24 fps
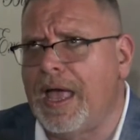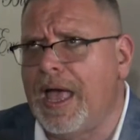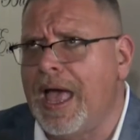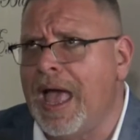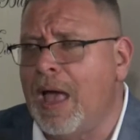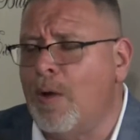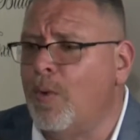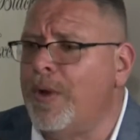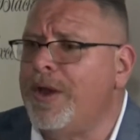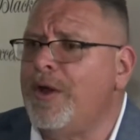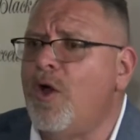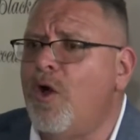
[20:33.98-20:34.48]

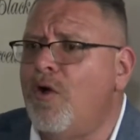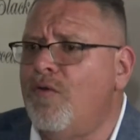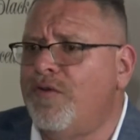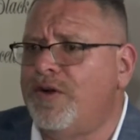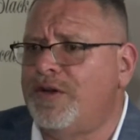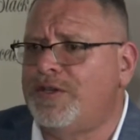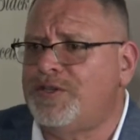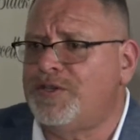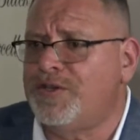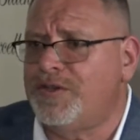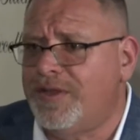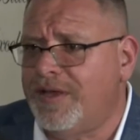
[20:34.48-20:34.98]
I went
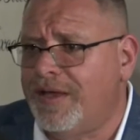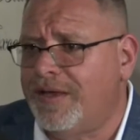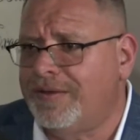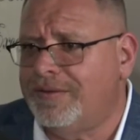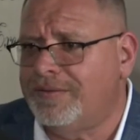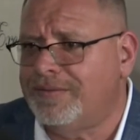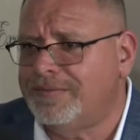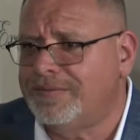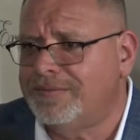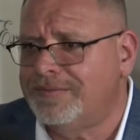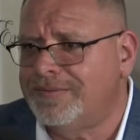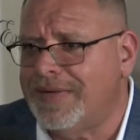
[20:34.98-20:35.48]
over to the,
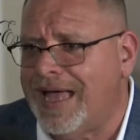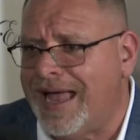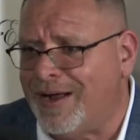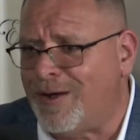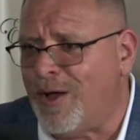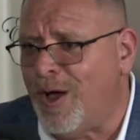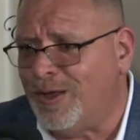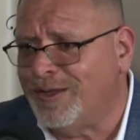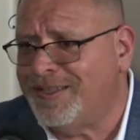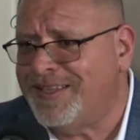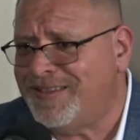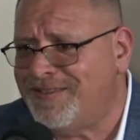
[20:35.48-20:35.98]
I
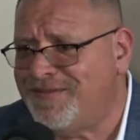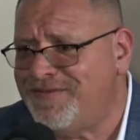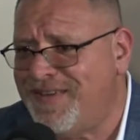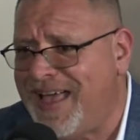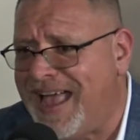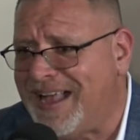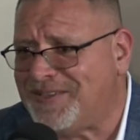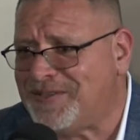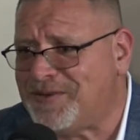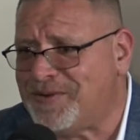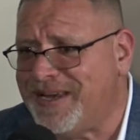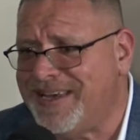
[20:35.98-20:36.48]
called it the
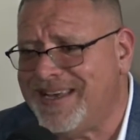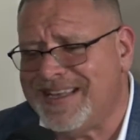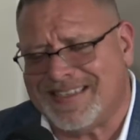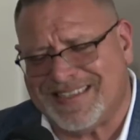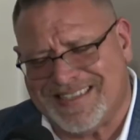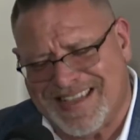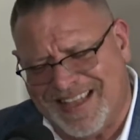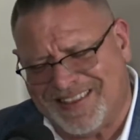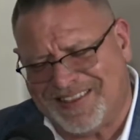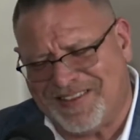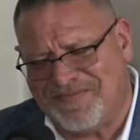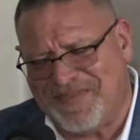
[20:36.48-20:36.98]
factory.
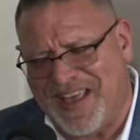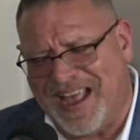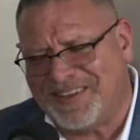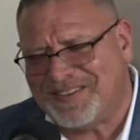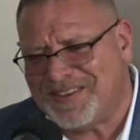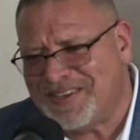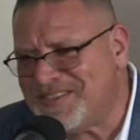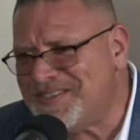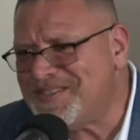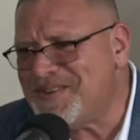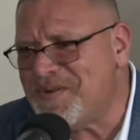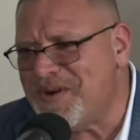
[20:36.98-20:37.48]
It's not the
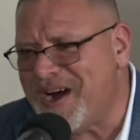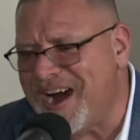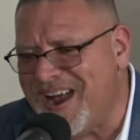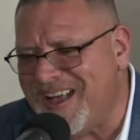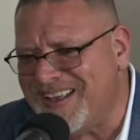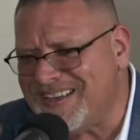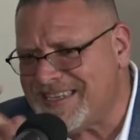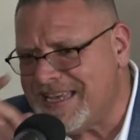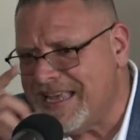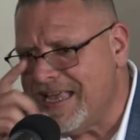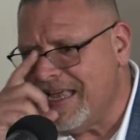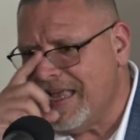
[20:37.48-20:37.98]
factory; it's the
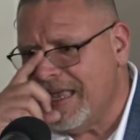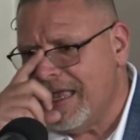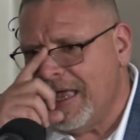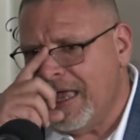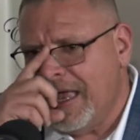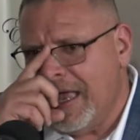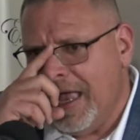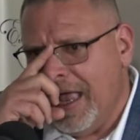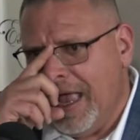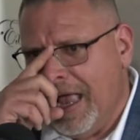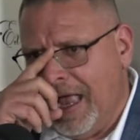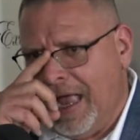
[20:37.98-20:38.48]
warehouse,
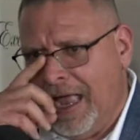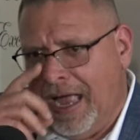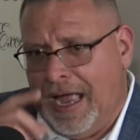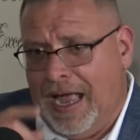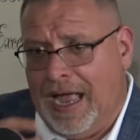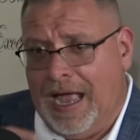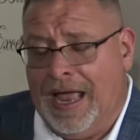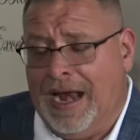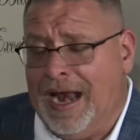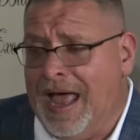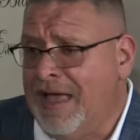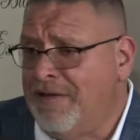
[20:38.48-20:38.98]

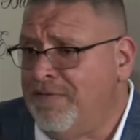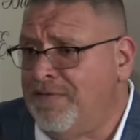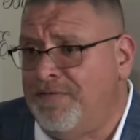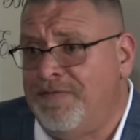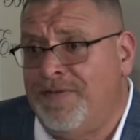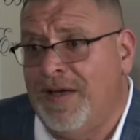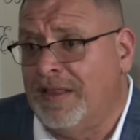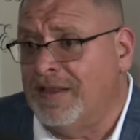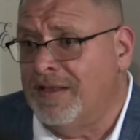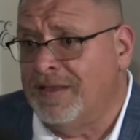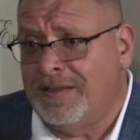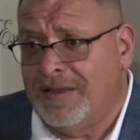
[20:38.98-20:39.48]
and I
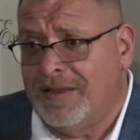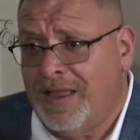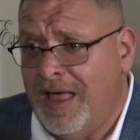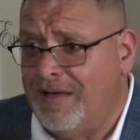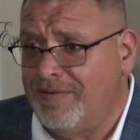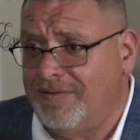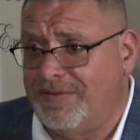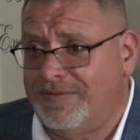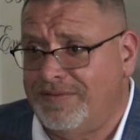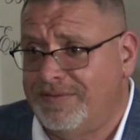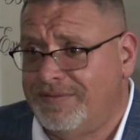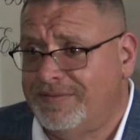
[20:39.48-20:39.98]
fell in
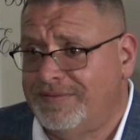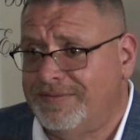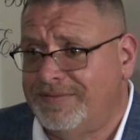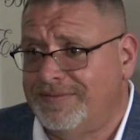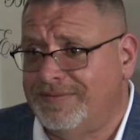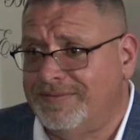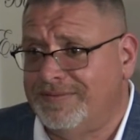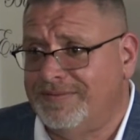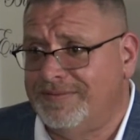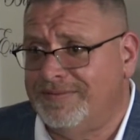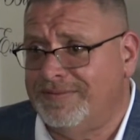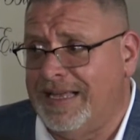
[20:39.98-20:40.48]
love.
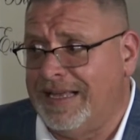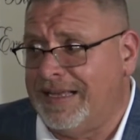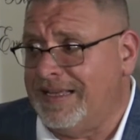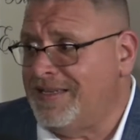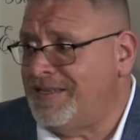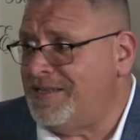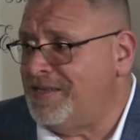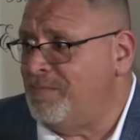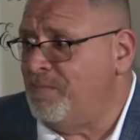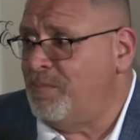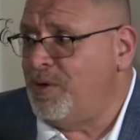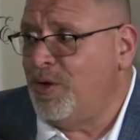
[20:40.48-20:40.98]
Like
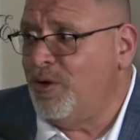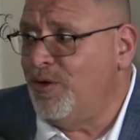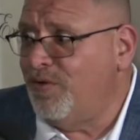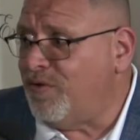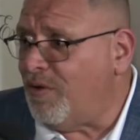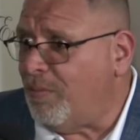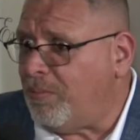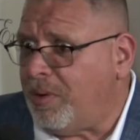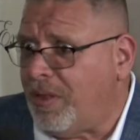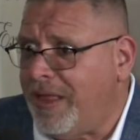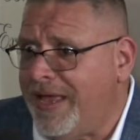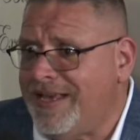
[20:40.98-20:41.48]
this a
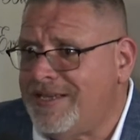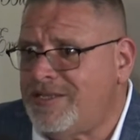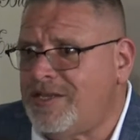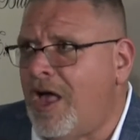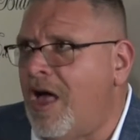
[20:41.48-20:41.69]
beautiful place.